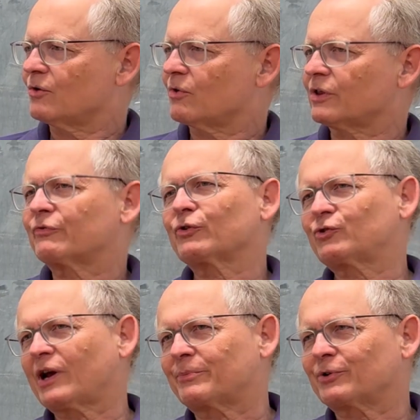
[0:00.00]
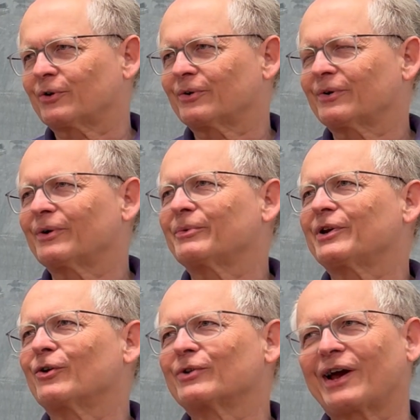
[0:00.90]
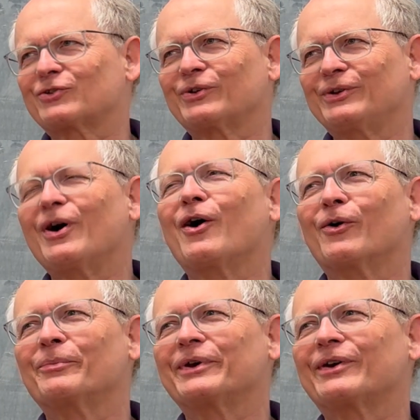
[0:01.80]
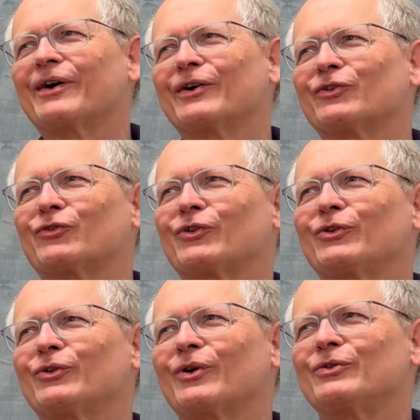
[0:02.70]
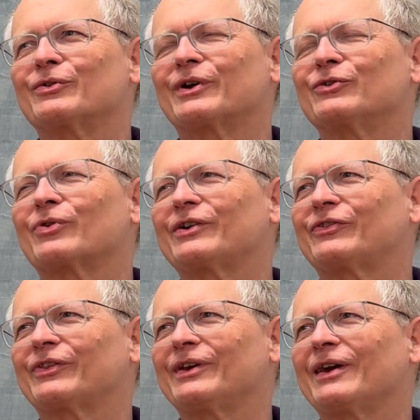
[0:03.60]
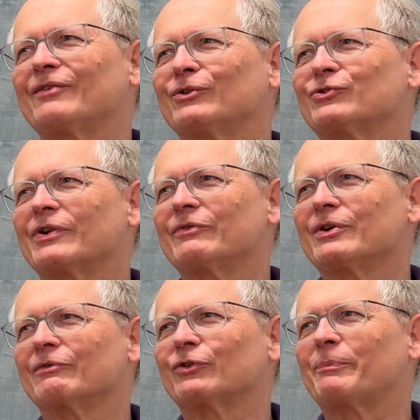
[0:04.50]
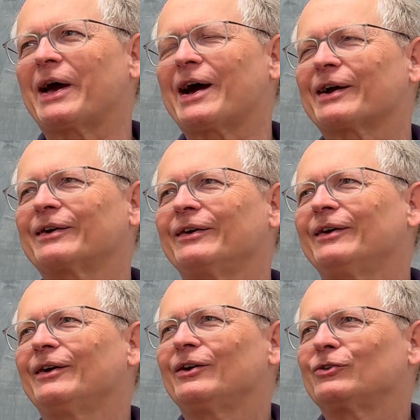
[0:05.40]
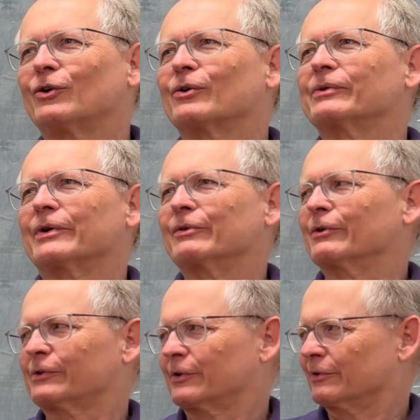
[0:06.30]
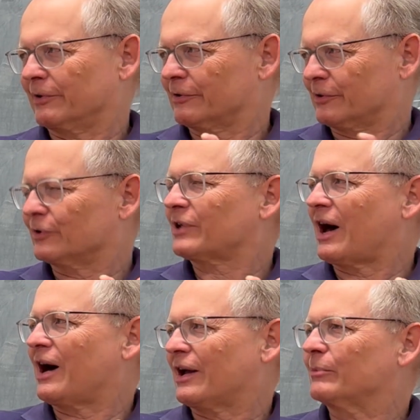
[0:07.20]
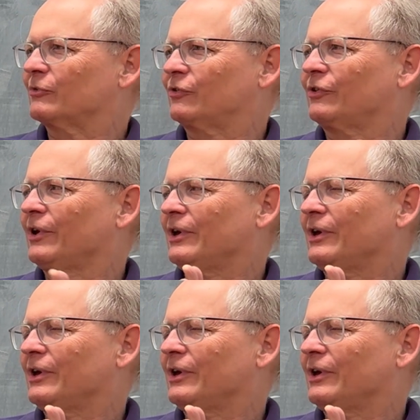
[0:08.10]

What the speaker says: Well, the first chapter we don't actually know because you can trace the evolution of the universe back to earlier and earlier and earlier times.